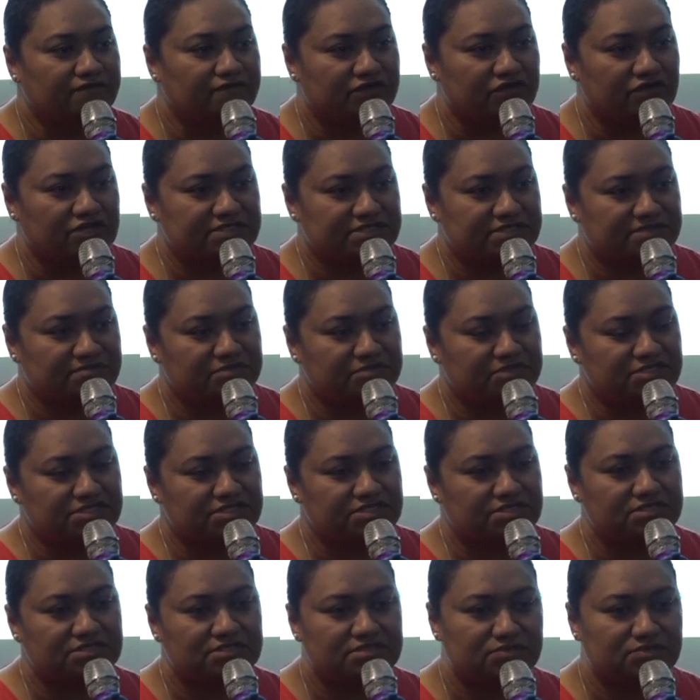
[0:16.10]
for your
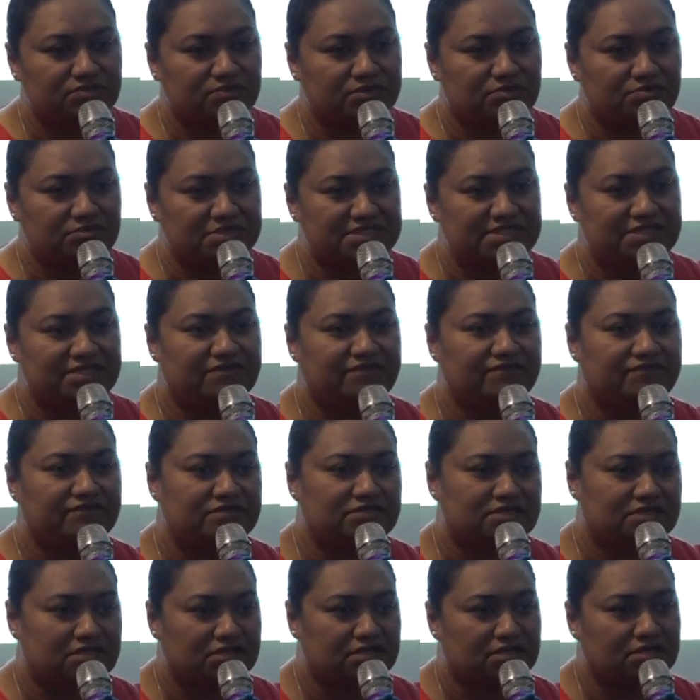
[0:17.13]
submissions. We
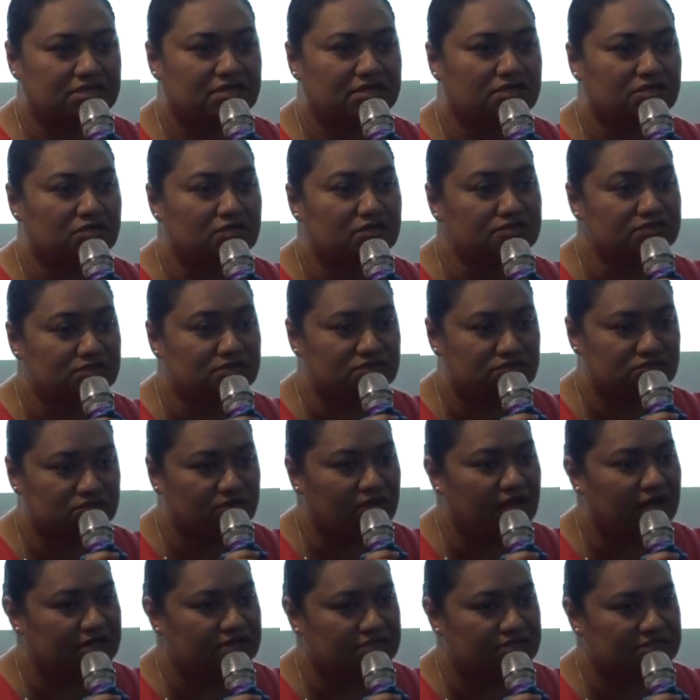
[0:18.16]
received close to
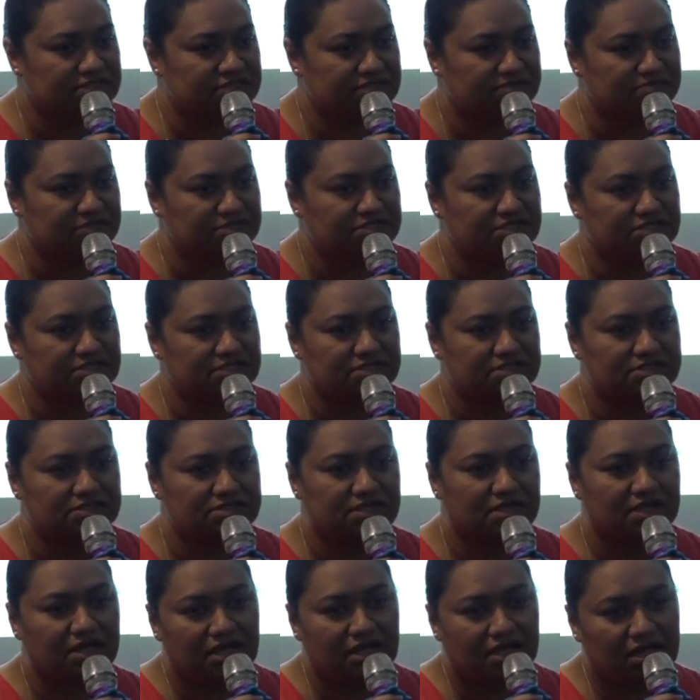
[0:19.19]
200 submissions,
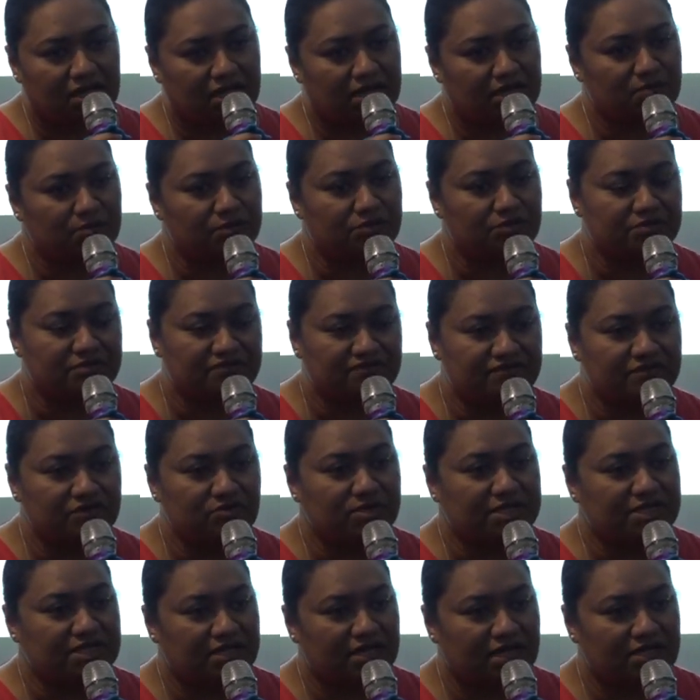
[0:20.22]
and we're
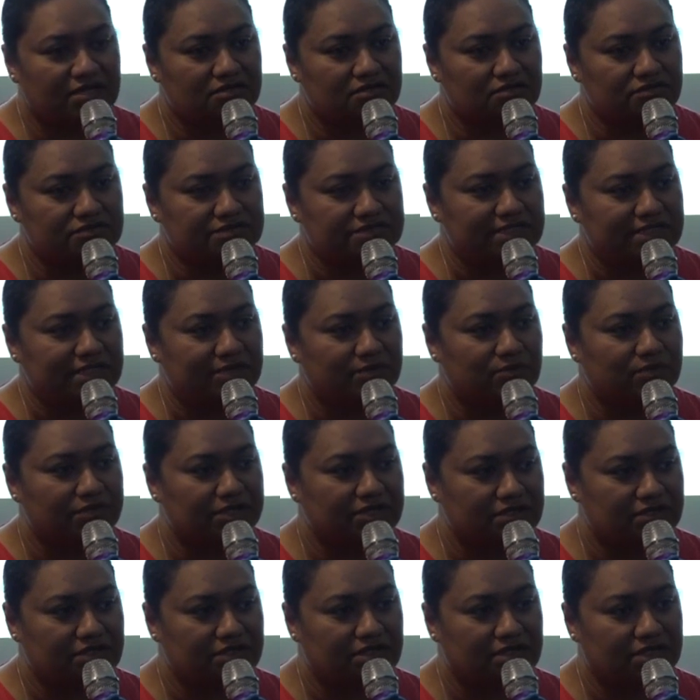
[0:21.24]
reviewing that closely
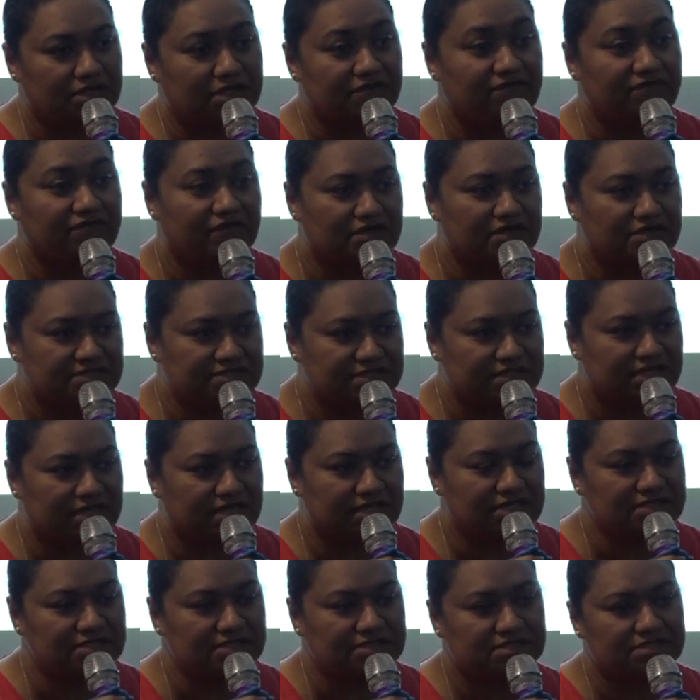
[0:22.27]
with
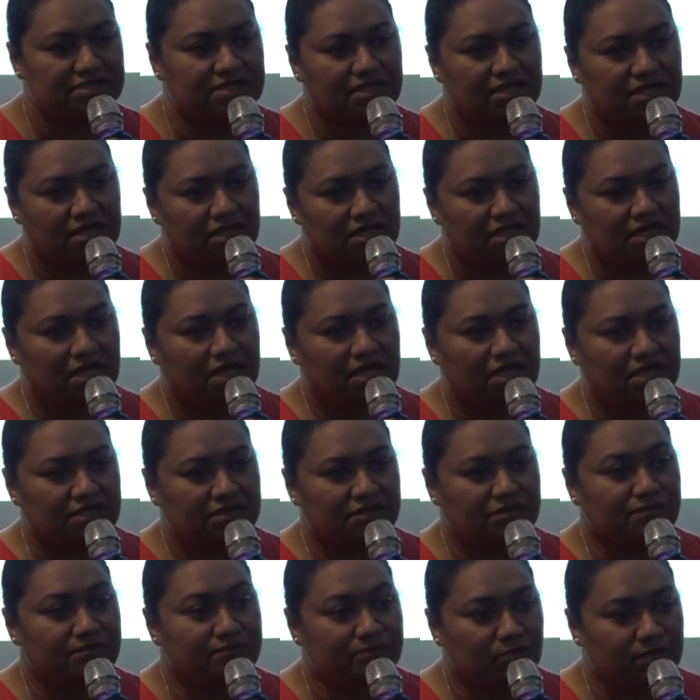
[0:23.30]
FRCS.
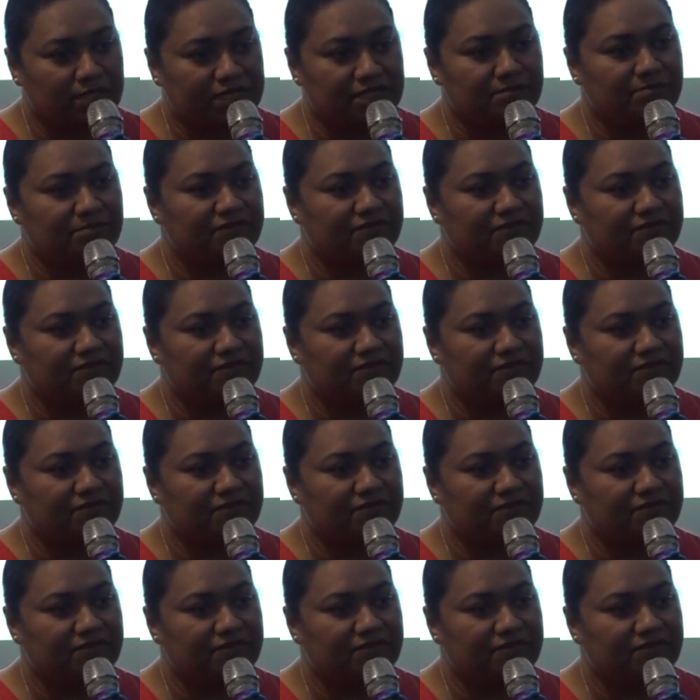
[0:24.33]
The week